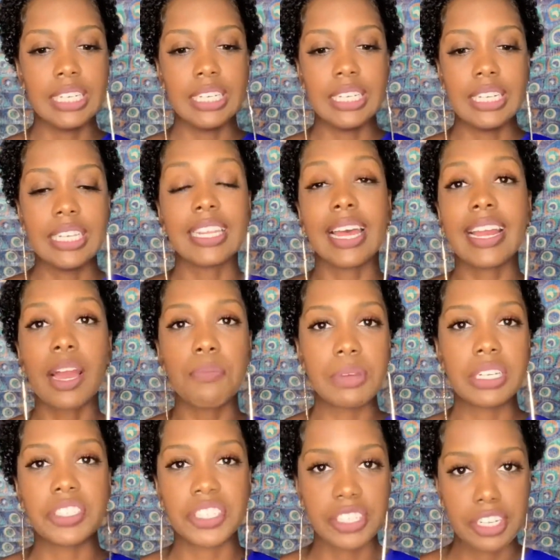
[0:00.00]
Like I
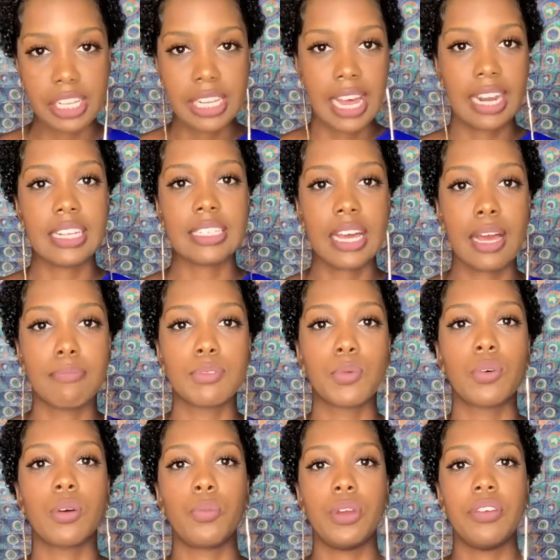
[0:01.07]
mentioned, there's a lot of times
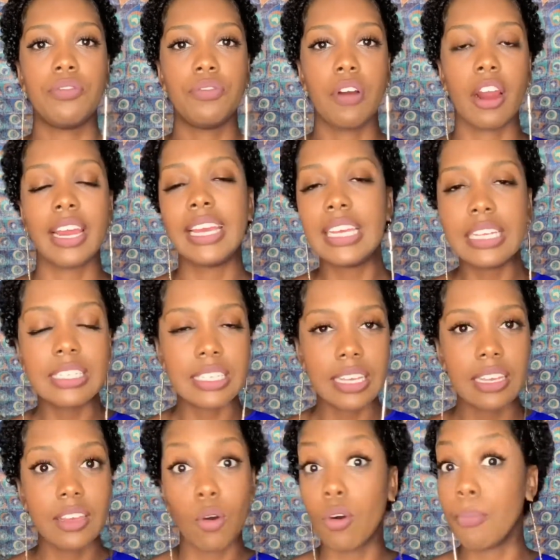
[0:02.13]
where we are
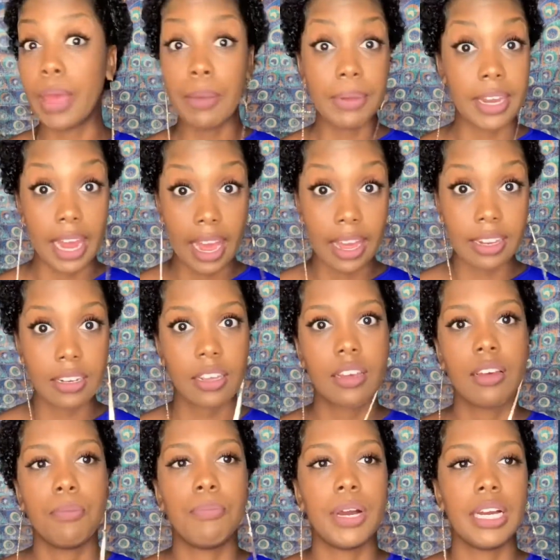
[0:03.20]
easy, or maybe not,
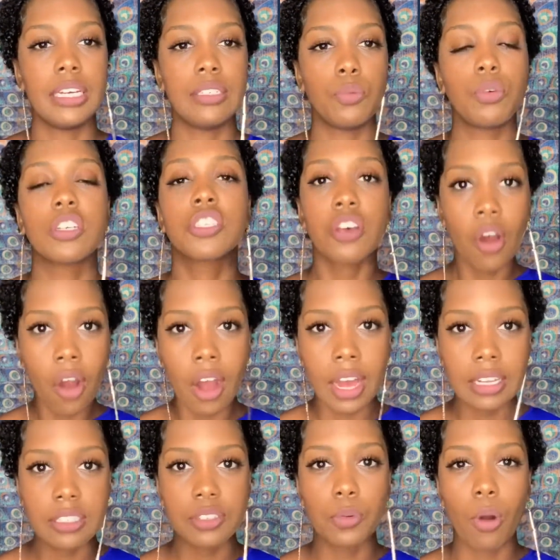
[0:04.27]
but we're
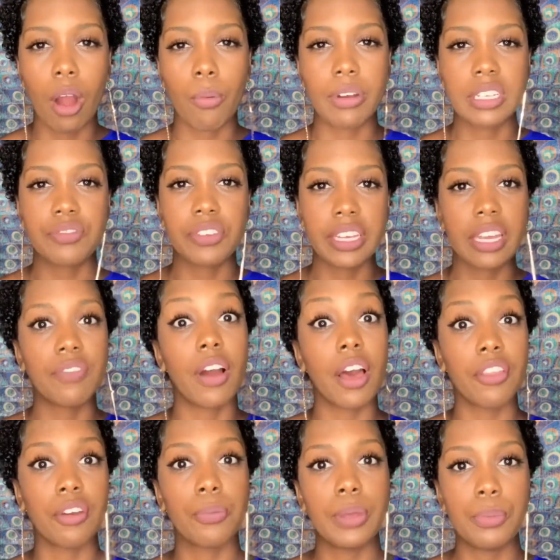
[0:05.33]
taught to always forgive
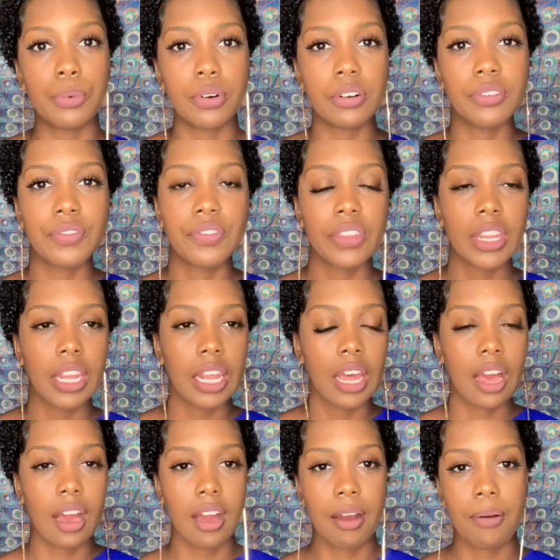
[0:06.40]
other people.
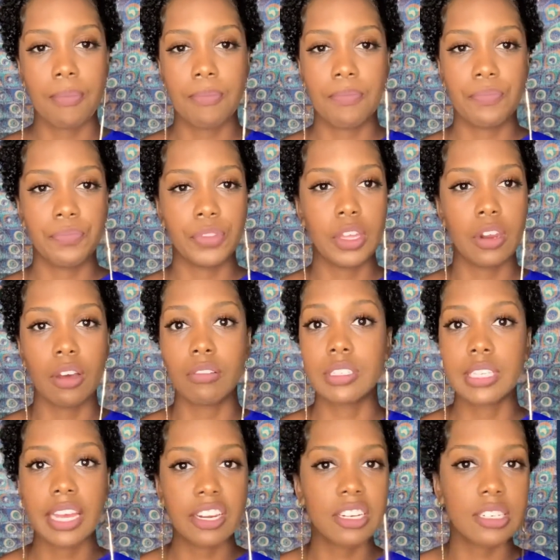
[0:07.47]

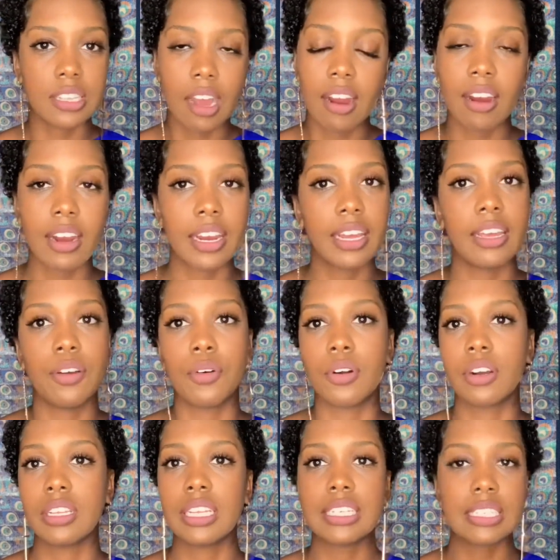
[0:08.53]
Say you're sorry
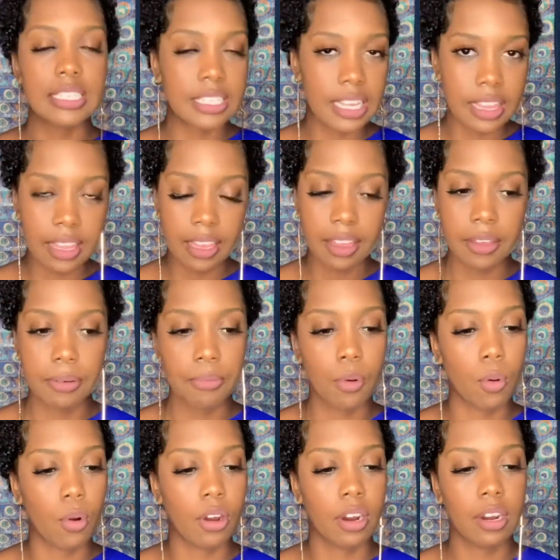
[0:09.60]
or listen to them
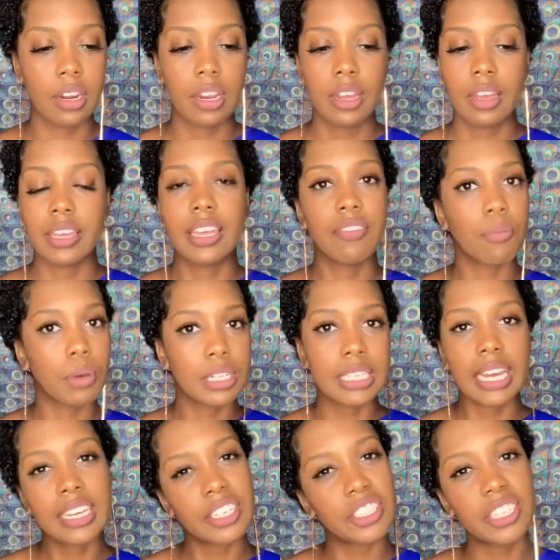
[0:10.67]
or give them a
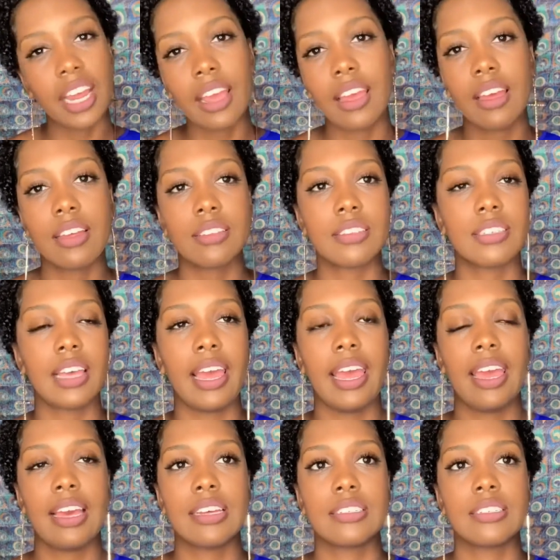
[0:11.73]
second chance.
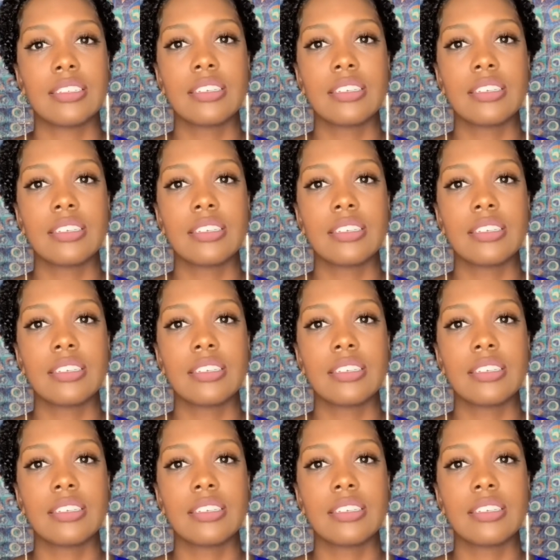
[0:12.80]
And